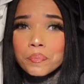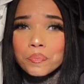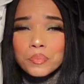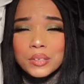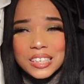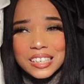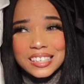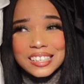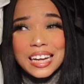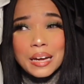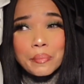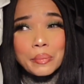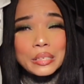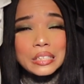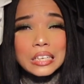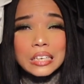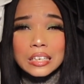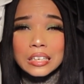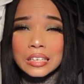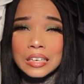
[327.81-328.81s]
because that puts
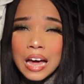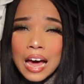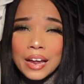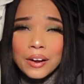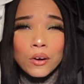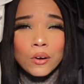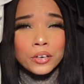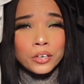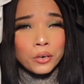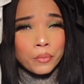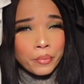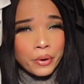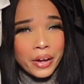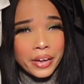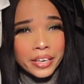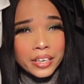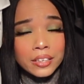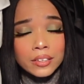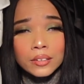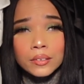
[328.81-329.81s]
a lot on your
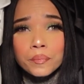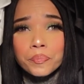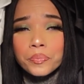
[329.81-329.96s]
body.